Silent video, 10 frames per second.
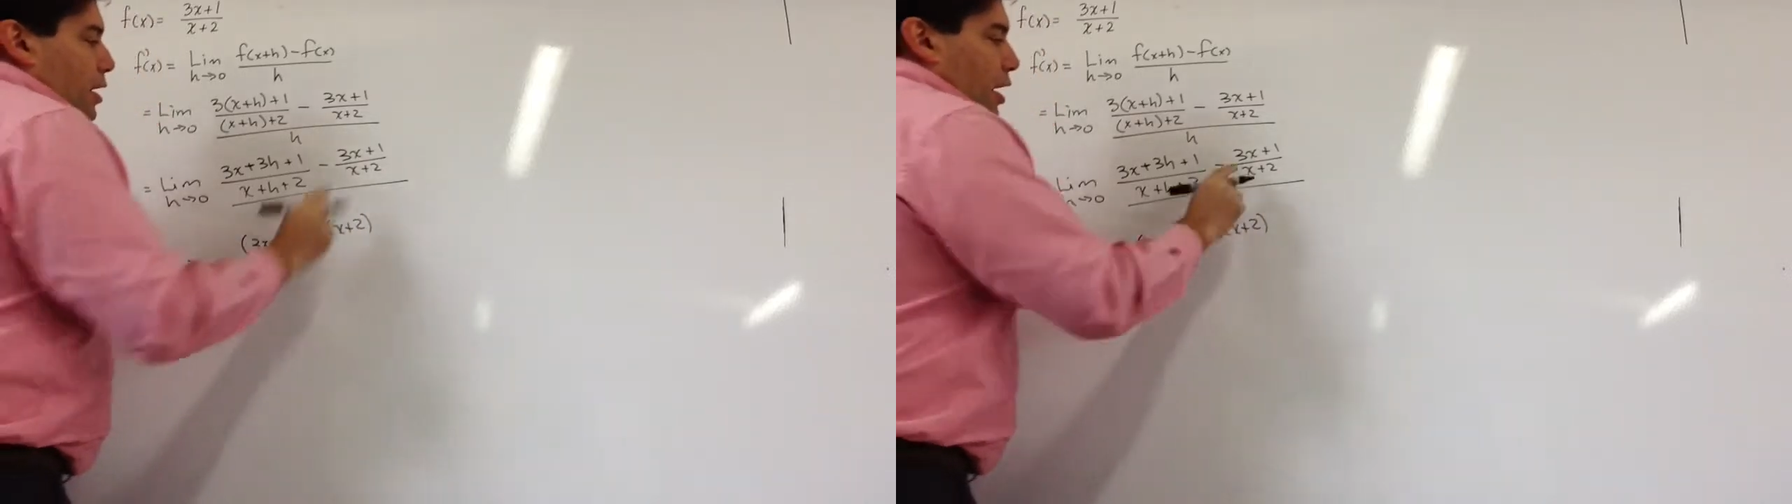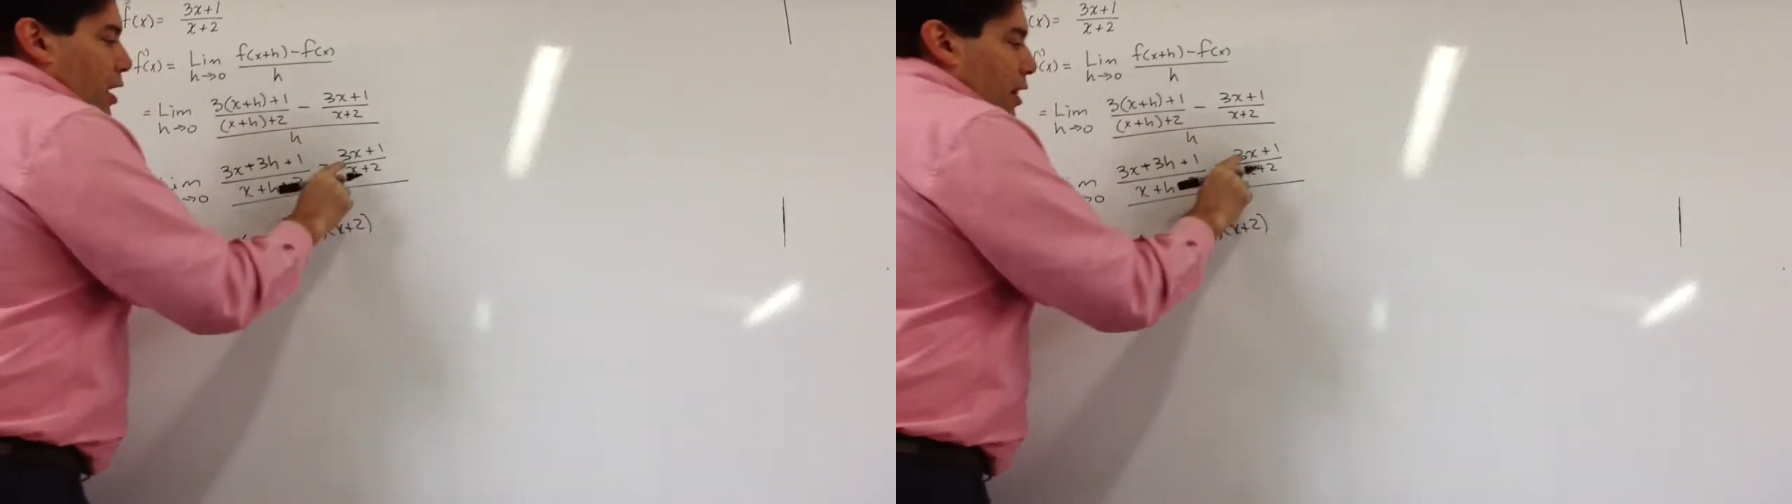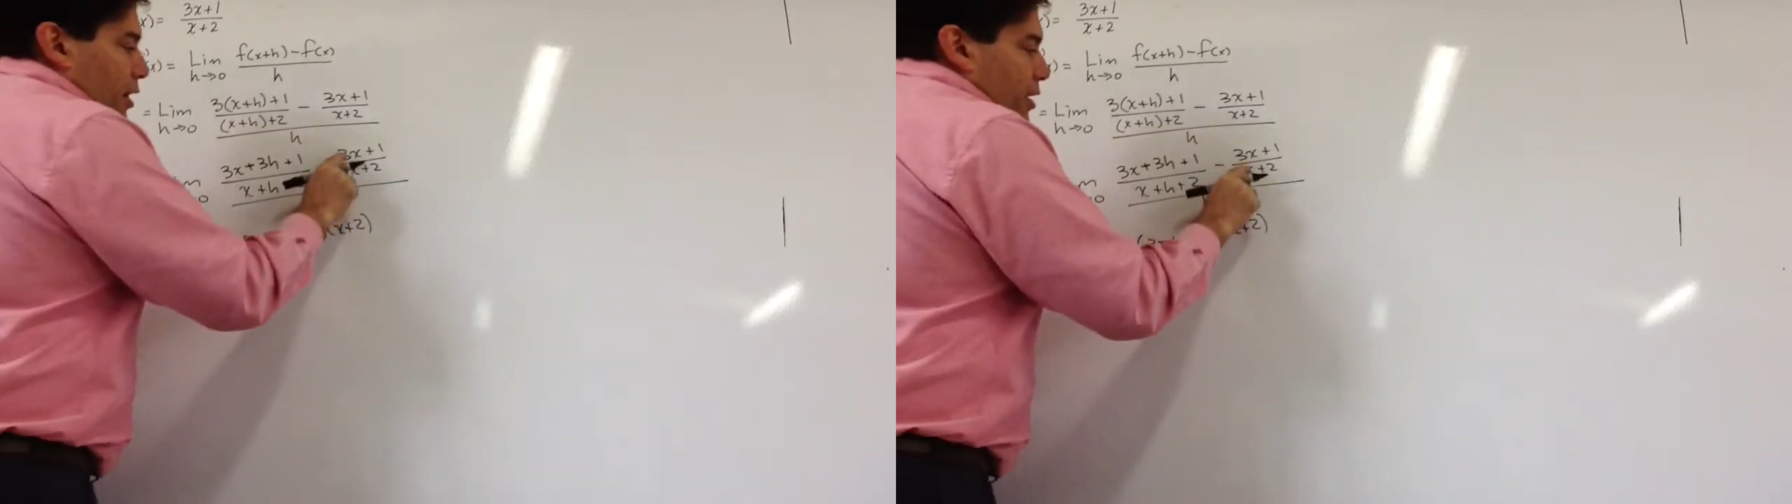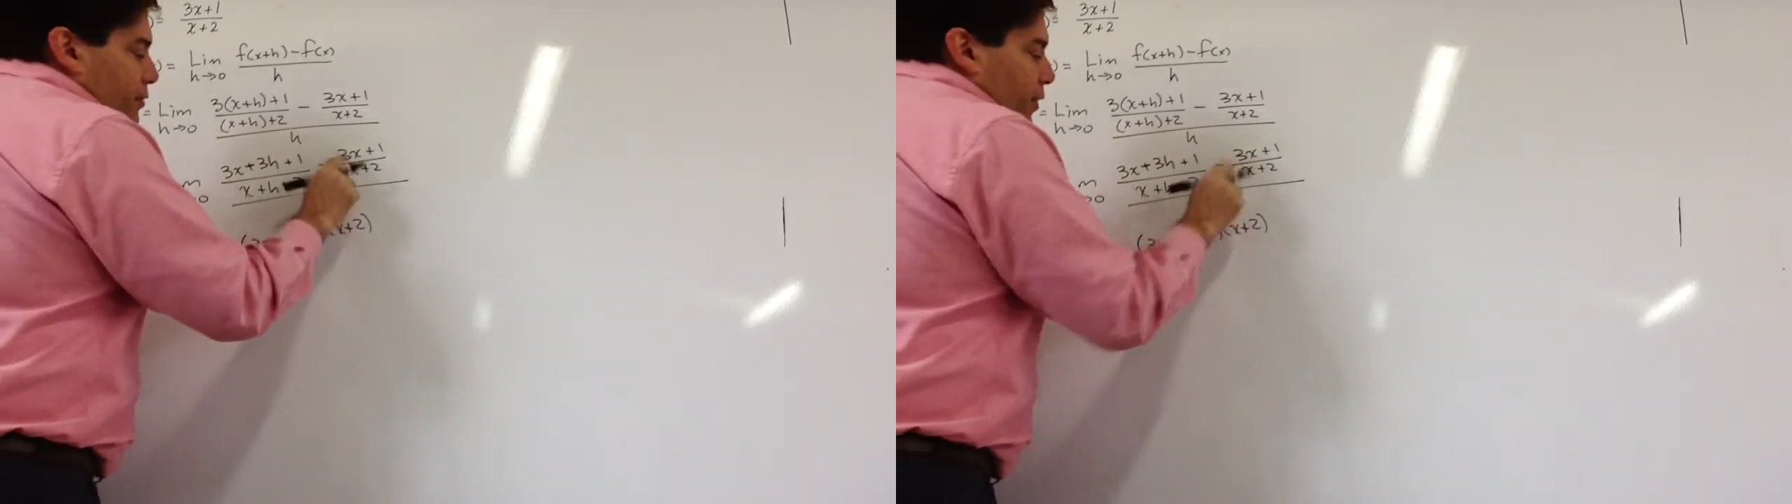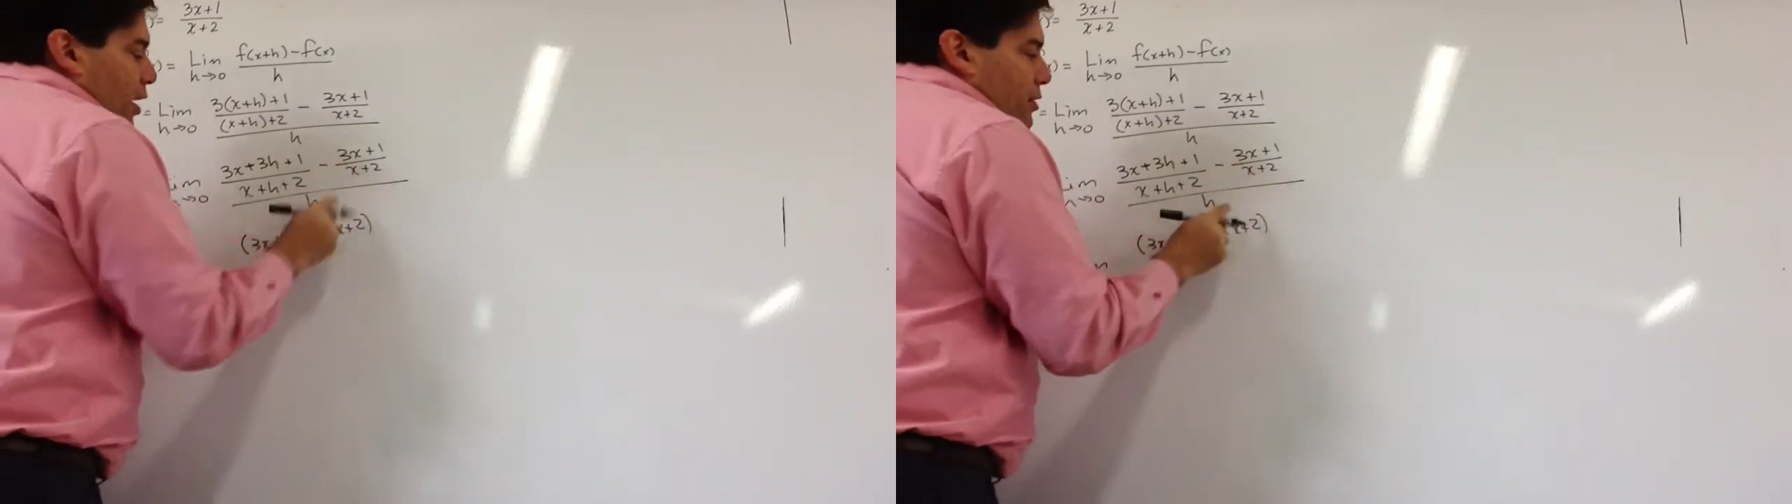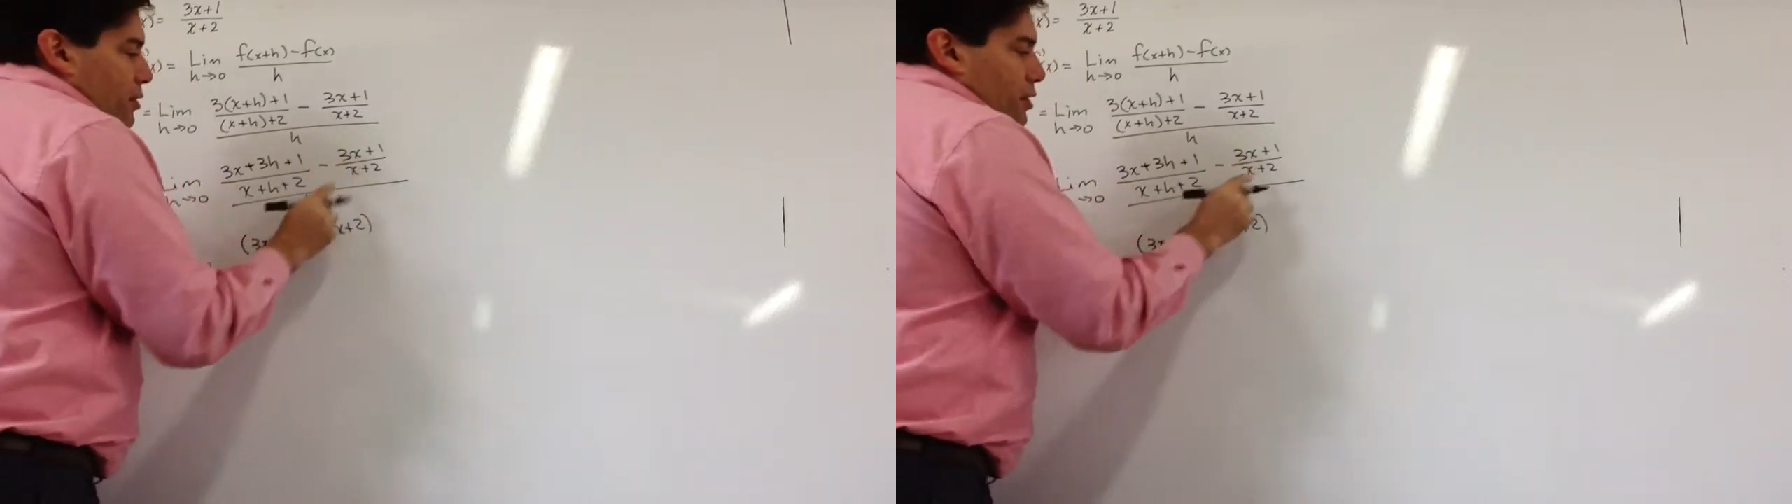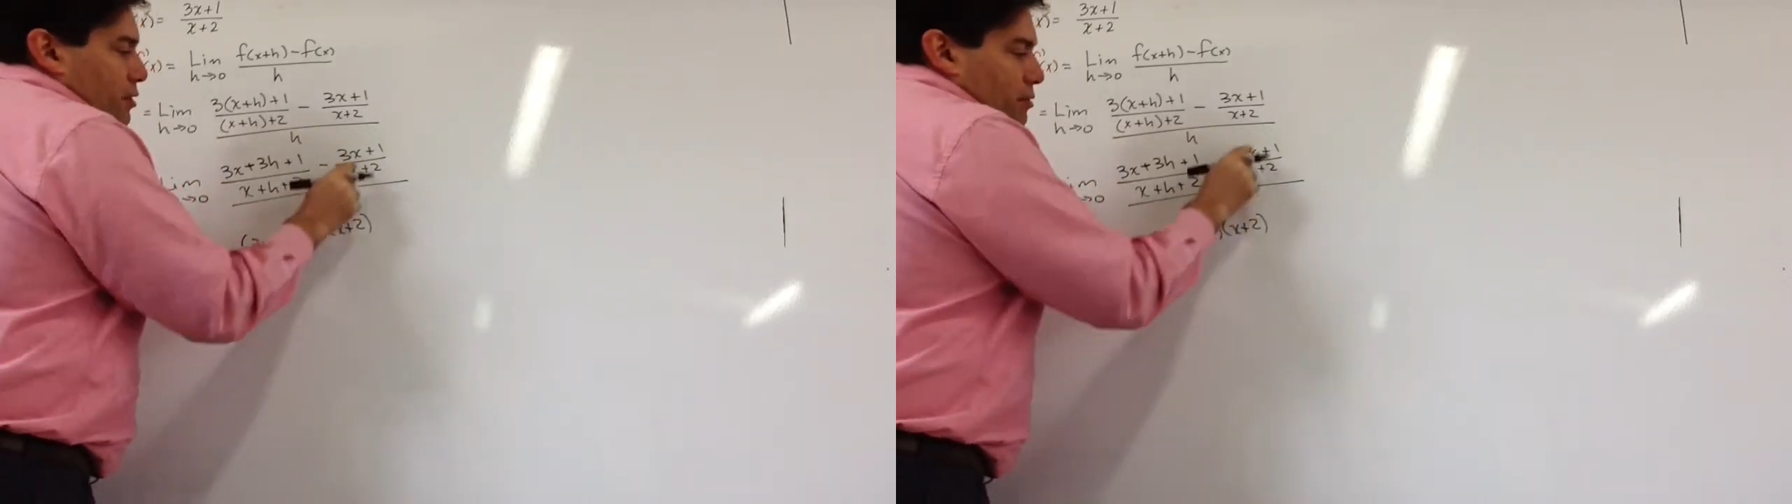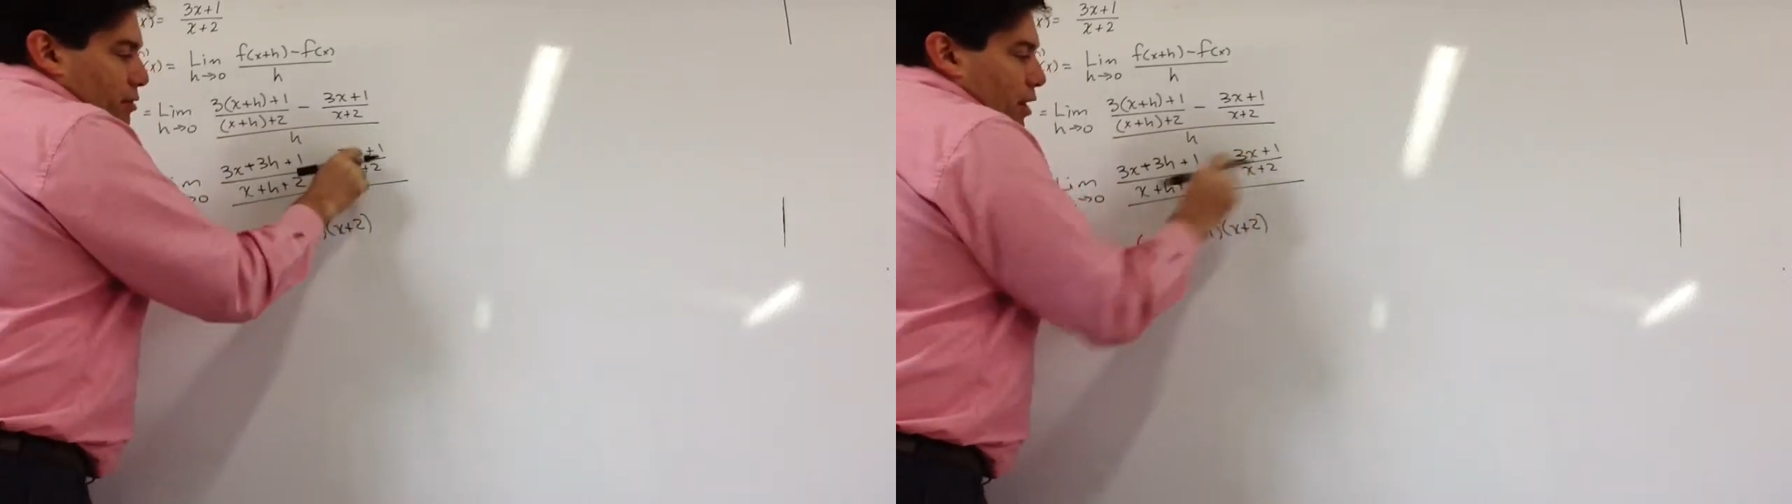And in this fraction